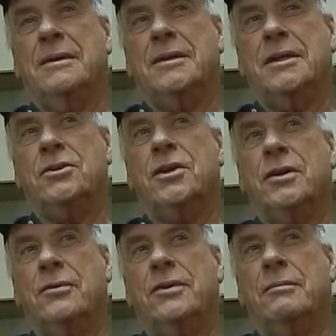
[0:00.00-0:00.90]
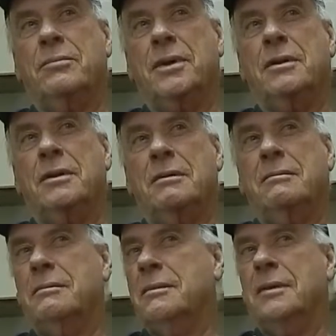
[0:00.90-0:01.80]
Dean Chenoweth and Bill
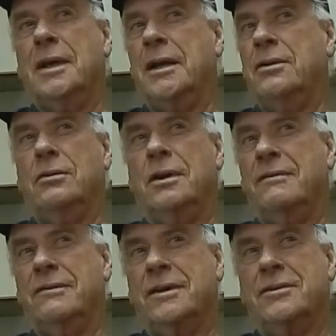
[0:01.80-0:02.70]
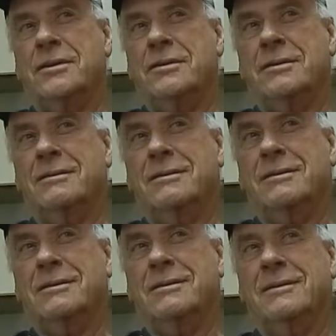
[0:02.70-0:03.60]
had no love for each other,
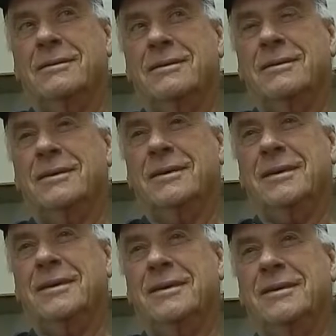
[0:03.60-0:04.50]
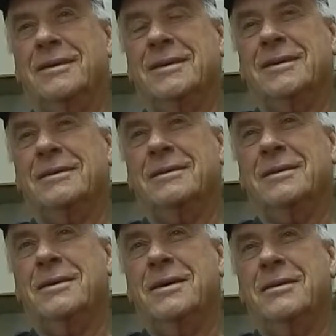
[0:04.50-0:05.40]
and
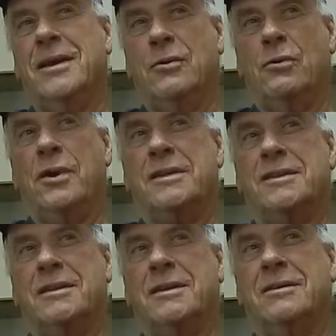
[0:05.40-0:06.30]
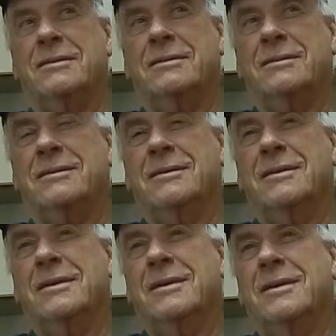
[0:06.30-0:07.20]
they were racing there.
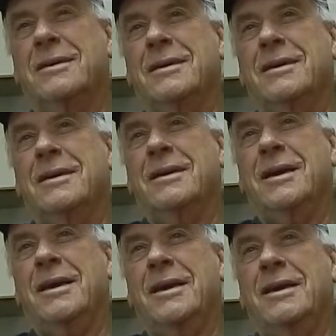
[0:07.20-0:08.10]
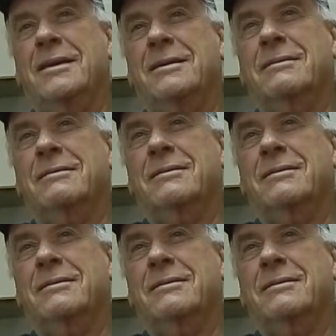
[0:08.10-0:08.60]
And